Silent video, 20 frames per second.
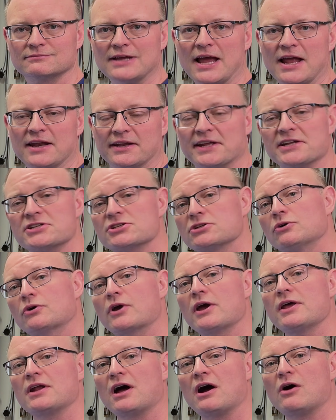Let's look
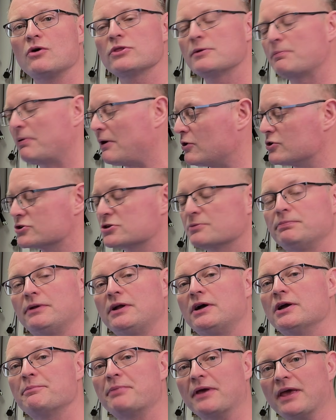at how the power
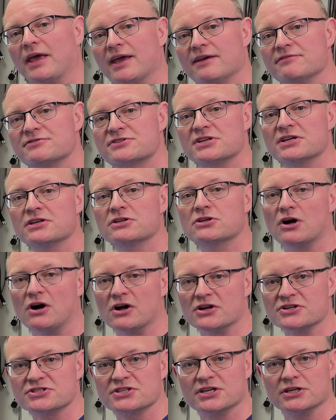supply behaves in
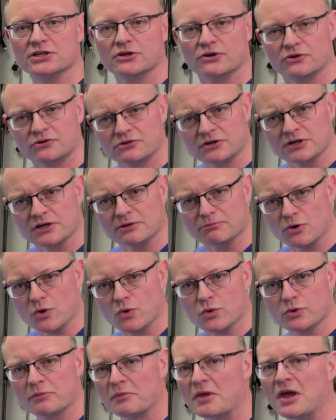constant current
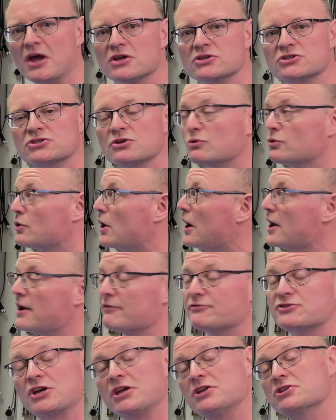mode. So I have
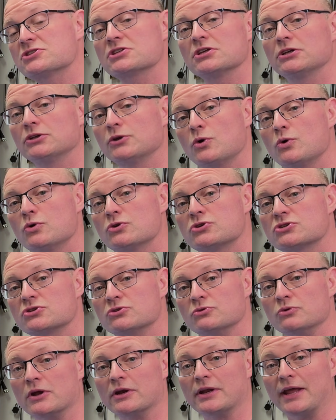changed the load
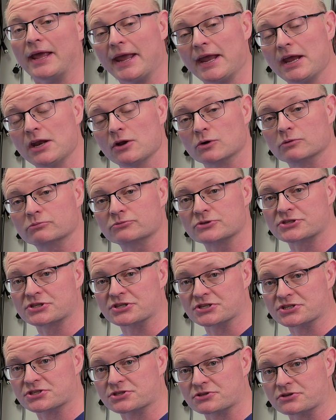to an 8 ohm
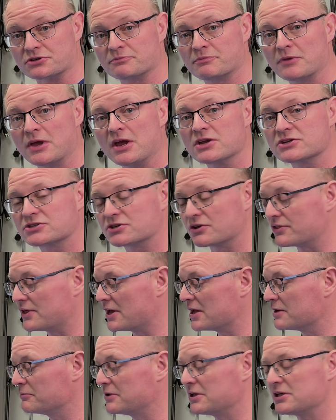resistor. So
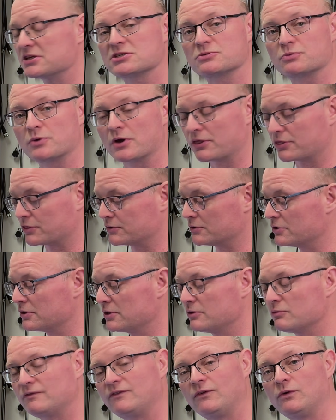that means with 30
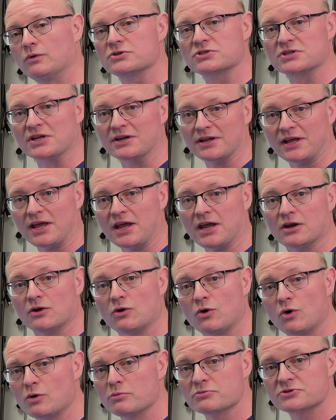volts and 8
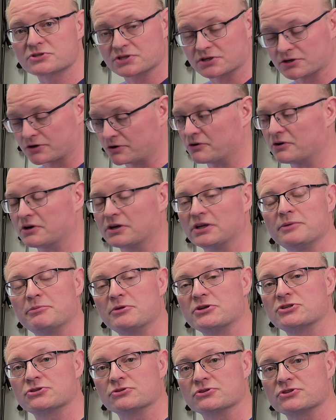ohms, the current limit
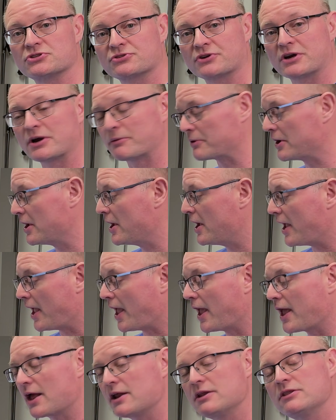should trip
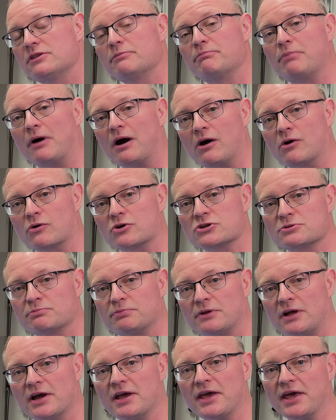and the power
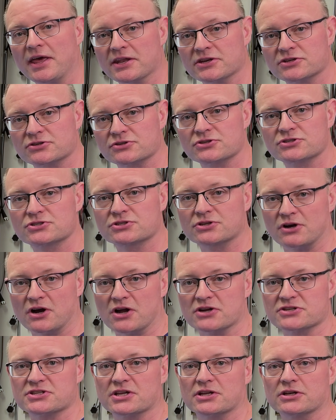supply enters
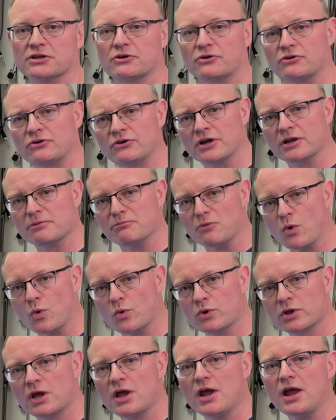constant current mode.
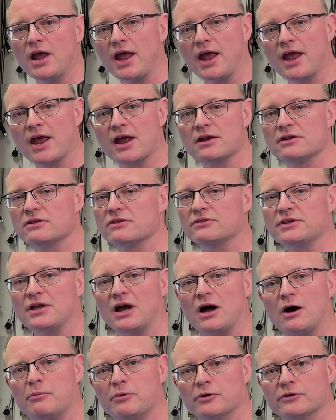And the
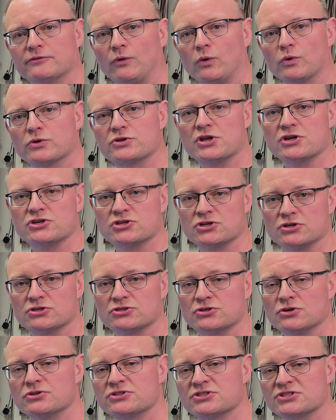output voltage
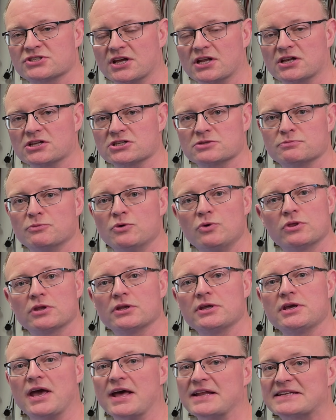should settle
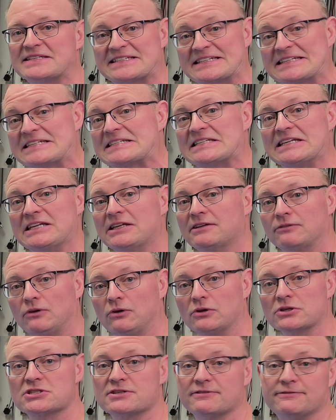smoothly at 16
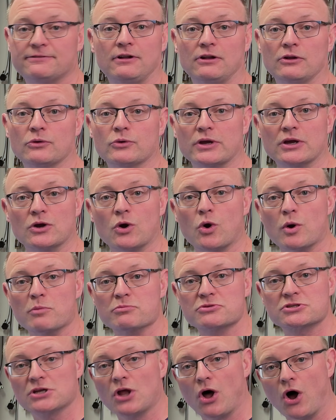volts following
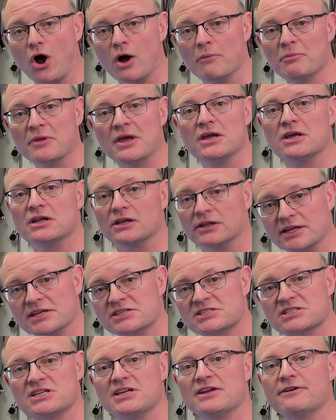Ohm's law. Let's
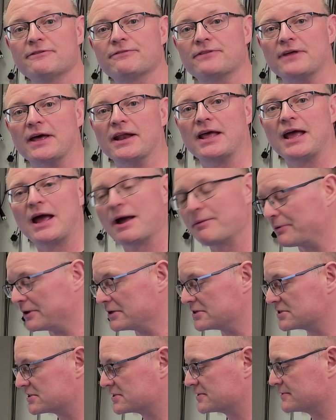see if that
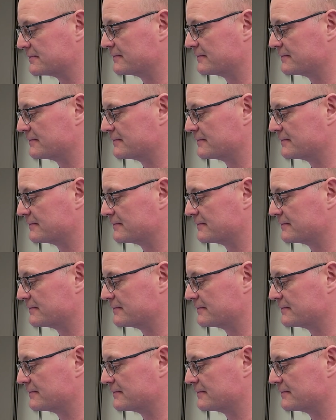happens.